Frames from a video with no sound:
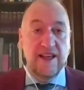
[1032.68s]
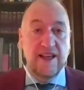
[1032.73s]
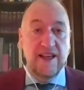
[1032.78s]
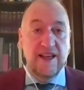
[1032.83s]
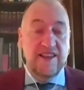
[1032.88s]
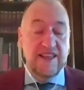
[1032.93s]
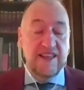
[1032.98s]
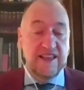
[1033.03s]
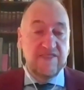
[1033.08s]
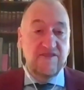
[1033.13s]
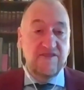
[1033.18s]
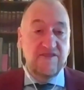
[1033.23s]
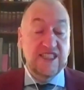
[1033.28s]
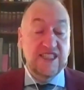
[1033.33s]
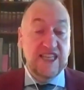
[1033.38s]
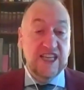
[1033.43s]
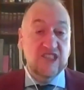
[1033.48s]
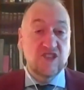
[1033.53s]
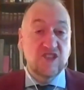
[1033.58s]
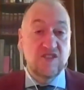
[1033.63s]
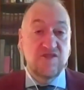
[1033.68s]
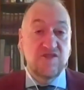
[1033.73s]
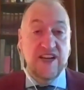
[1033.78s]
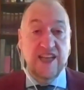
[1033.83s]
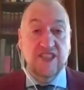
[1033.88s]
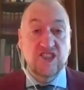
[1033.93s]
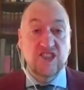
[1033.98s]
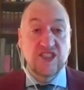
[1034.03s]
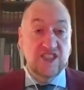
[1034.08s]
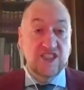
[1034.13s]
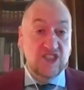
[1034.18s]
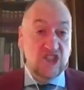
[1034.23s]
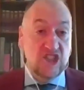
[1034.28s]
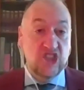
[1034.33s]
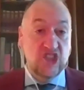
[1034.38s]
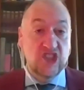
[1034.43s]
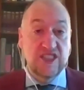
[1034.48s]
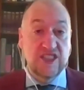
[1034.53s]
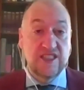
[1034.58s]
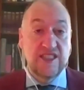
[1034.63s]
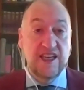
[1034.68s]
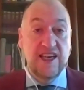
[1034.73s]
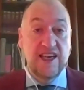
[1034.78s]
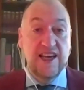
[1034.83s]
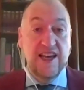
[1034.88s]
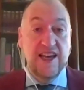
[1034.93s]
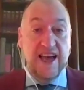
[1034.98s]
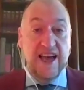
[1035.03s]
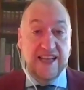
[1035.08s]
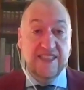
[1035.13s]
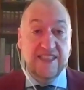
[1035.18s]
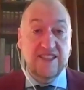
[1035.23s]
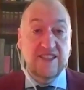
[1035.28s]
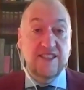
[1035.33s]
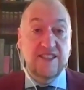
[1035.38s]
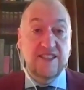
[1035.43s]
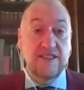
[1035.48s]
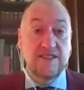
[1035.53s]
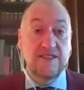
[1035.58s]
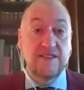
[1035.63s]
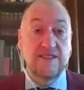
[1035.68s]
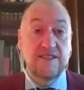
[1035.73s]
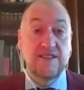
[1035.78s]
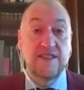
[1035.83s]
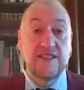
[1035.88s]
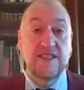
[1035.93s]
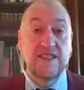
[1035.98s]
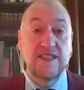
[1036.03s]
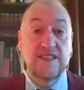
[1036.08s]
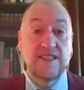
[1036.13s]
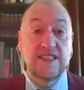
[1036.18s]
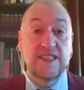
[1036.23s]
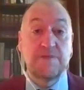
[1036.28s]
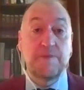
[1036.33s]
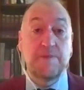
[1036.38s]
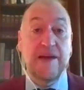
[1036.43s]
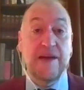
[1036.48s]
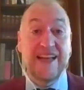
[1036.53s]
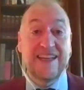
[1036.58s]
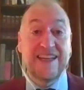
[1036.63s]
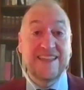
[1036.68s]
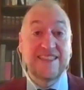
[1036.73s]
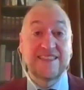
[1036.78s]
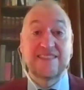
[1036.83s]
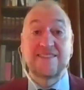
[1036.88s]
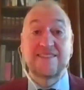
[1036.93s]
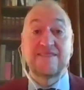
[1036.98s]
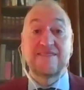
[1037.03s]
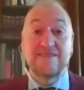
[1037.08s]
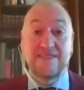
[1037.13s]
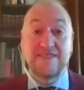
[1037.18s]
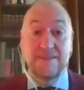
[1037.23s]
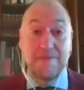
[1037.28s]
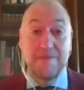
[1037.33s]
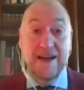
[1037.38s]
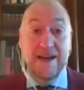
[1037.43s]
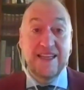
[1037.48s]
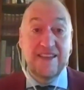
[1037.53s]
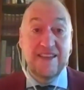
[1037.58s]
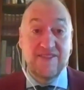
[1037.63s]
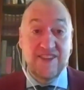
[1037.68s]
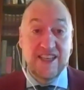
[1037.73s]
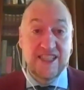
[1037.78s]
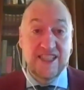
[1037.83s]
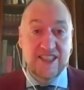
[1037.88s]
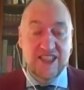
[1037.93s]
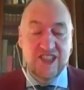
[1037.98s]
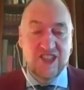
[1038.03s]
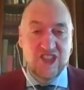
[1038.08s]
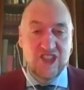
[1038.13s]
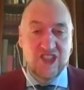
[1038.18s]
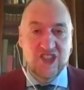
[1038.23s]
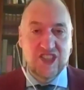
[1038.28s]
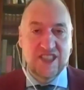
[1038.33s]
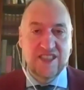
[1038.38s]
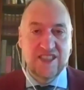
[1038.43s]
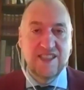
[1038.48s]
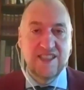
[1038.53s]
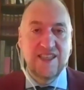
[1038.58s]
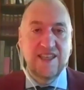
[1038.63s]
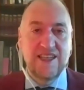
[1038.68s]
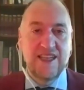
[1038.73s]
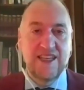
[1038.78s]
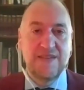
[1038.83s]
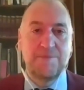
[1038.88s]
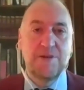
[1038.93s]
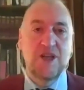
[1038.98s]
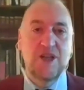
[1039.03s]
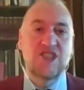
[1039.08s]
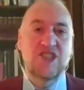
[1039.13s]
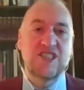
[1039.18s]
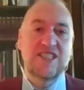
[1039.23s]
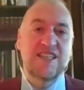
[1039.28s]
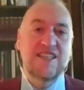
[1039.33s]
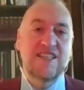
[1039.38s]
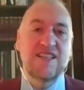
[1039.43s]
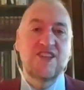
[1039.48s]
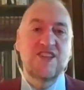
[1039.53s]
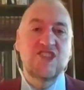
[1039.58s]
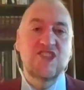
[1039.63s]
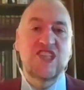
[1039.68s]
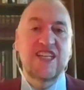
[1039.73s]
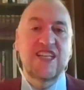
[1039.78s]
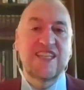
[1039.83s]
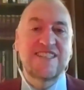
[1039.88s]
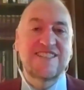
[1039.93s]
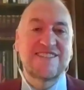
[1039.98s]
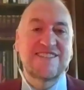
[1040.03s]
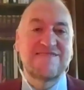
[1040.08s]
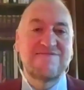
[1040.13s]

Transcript: the international financial institution has to spend the money of the institution in purchasing those shares.